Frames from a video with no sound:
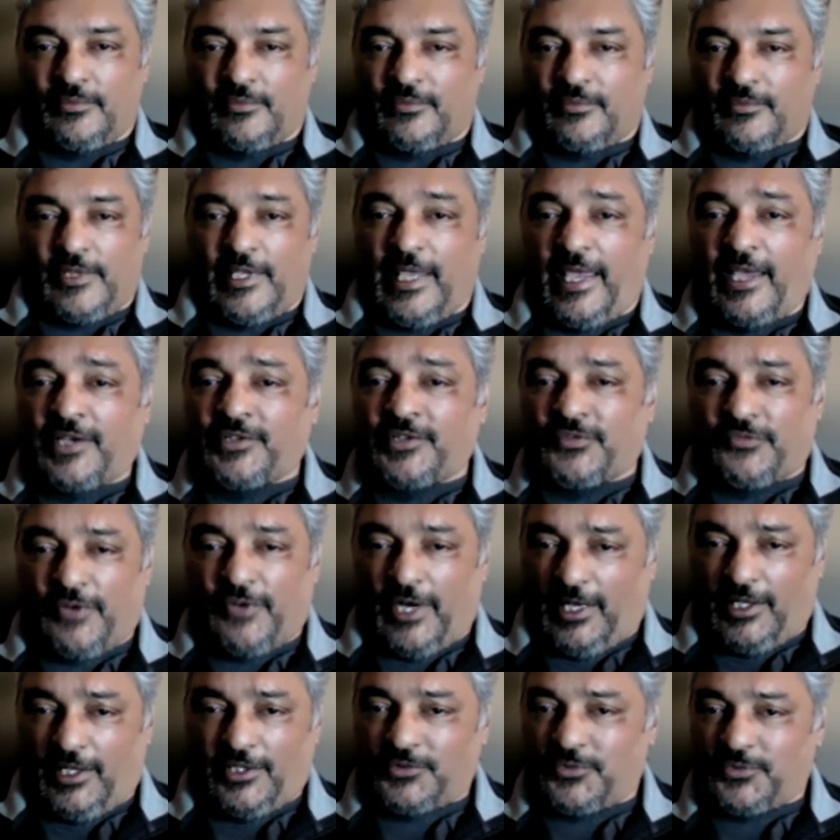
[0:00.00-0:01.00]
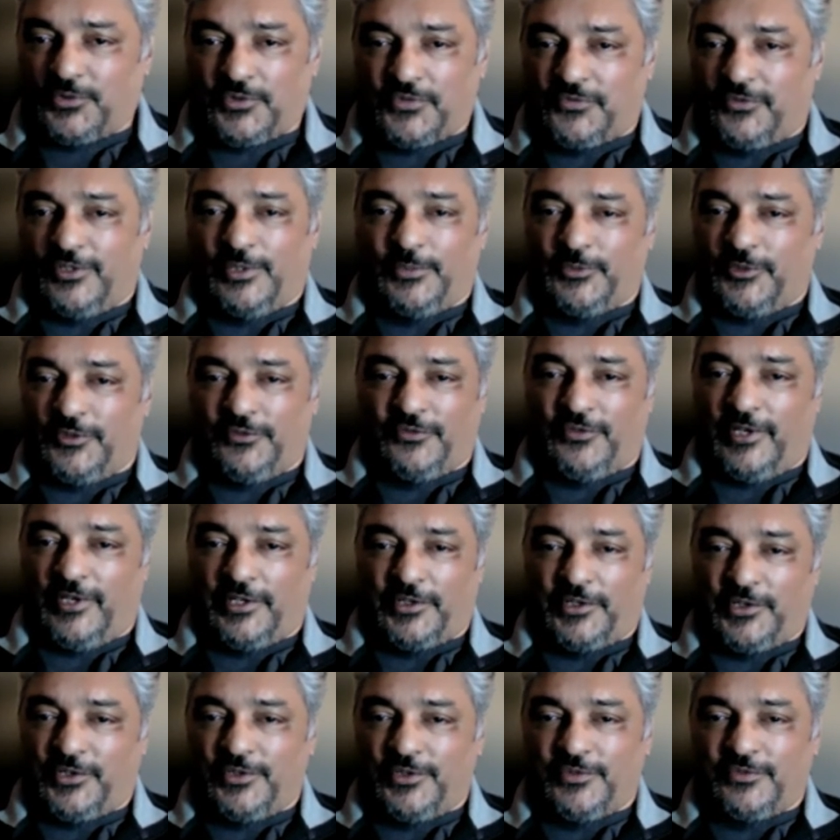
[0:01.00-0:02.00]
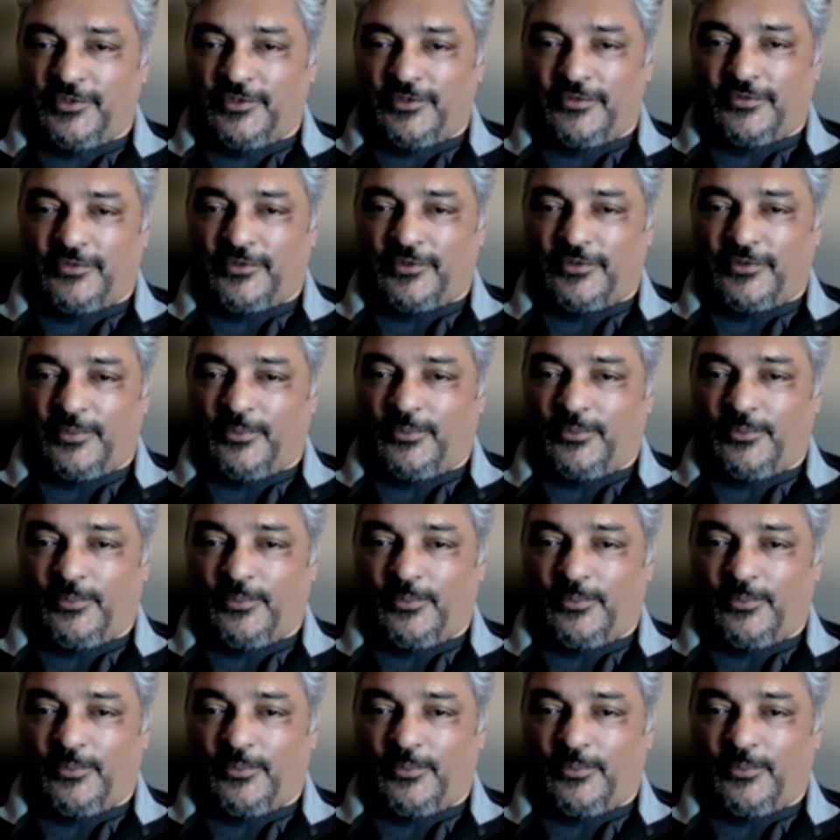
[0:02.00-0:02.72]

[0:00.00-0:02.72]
The X-Files was filmed in Vancouver for